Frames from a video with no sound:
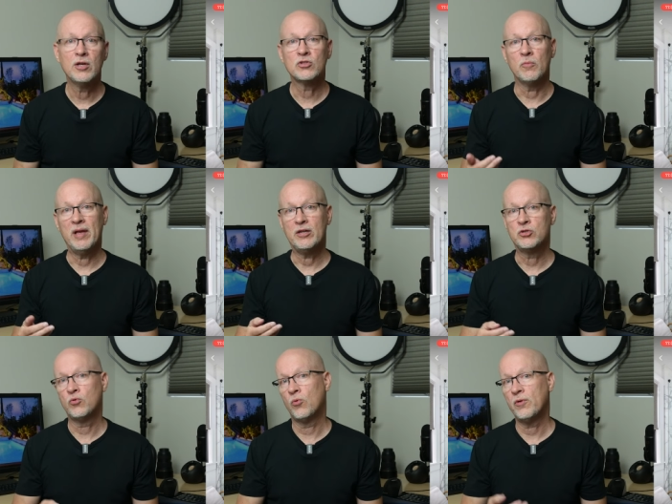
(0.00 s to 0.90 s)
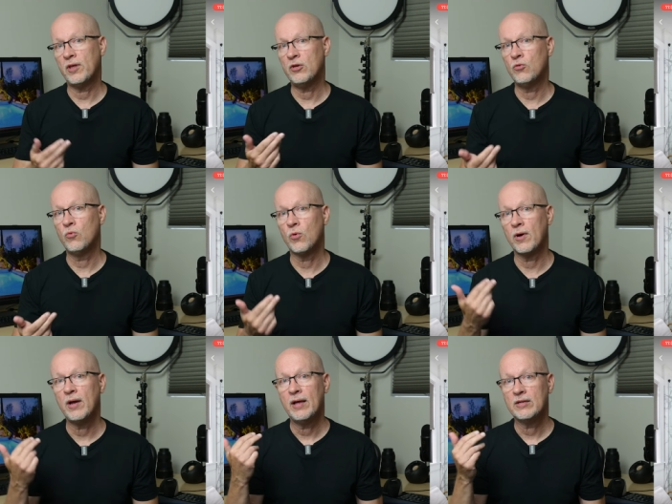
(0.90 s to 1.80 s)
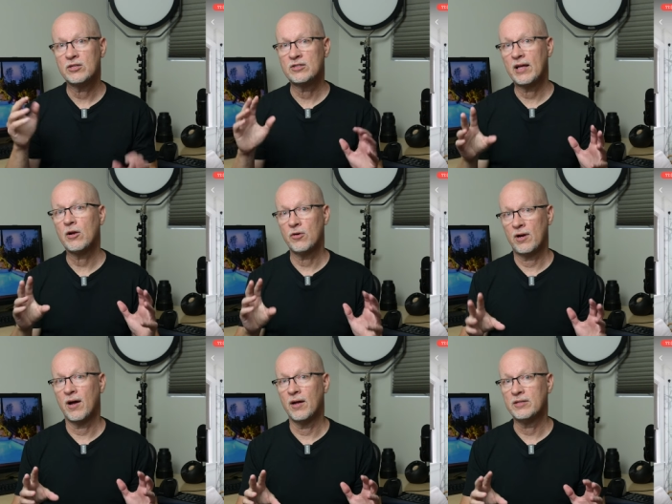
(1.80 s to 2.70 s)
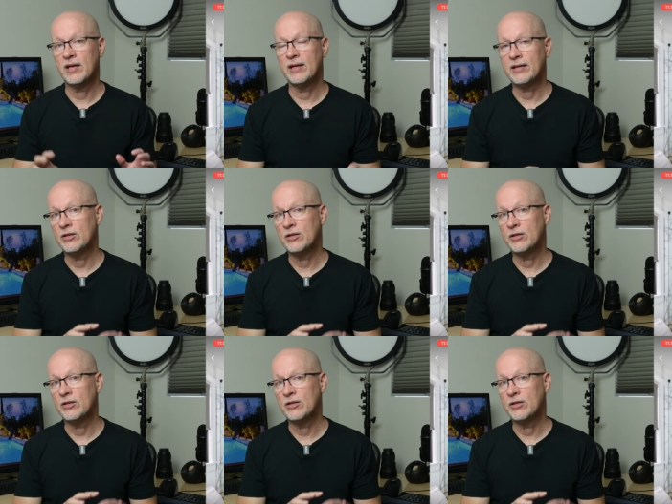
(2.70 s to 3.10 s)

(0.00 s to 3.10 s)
So make sure that your stellar content